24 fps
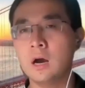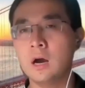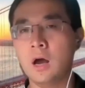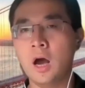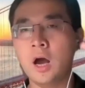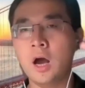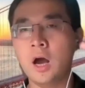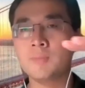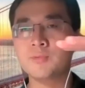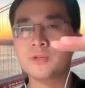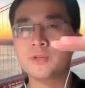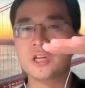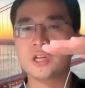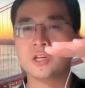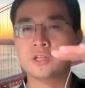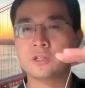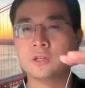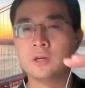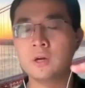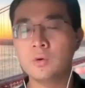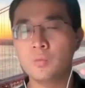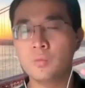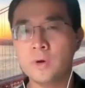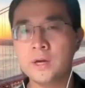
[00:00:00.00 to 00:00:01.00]
an object
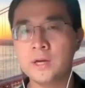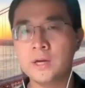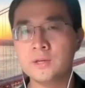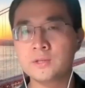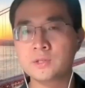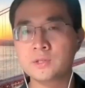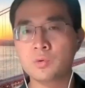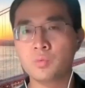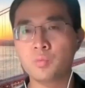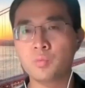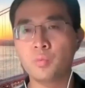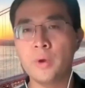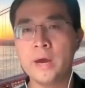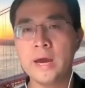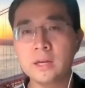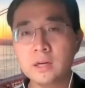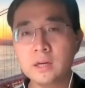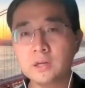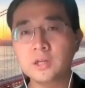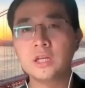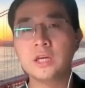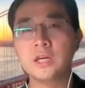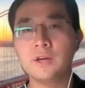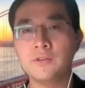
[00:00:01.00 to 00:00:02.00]
with
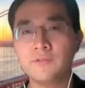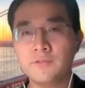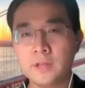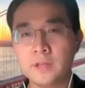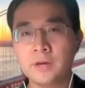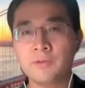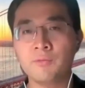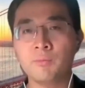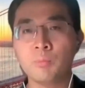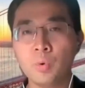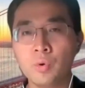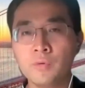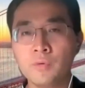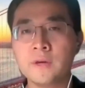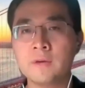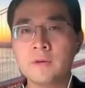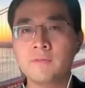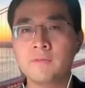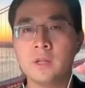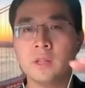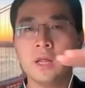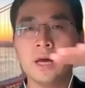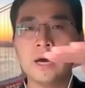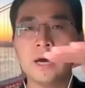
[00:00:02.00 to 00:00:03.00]
relatively moving
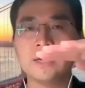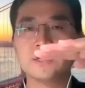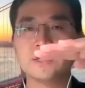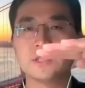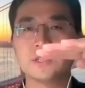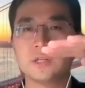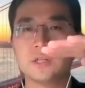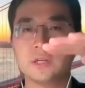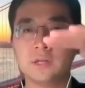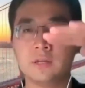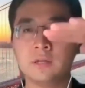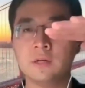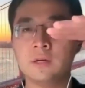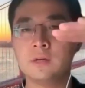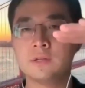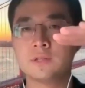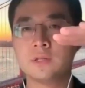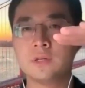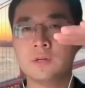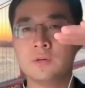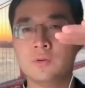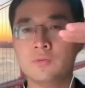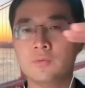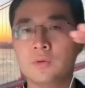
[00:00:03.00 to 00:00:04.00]
velocity.
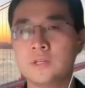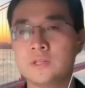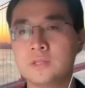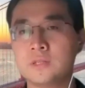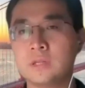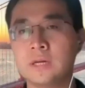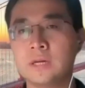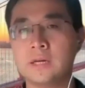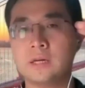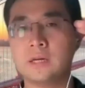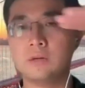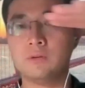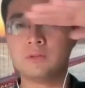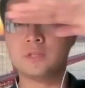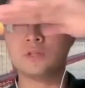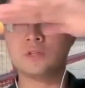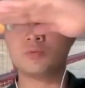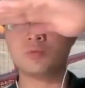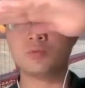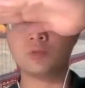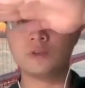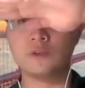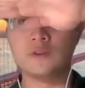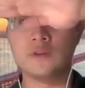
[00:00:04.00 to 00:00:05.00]
So it's like
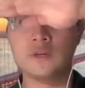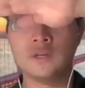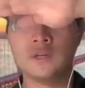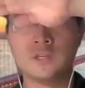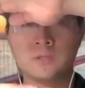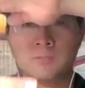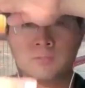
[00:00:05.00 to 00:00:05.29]
this thing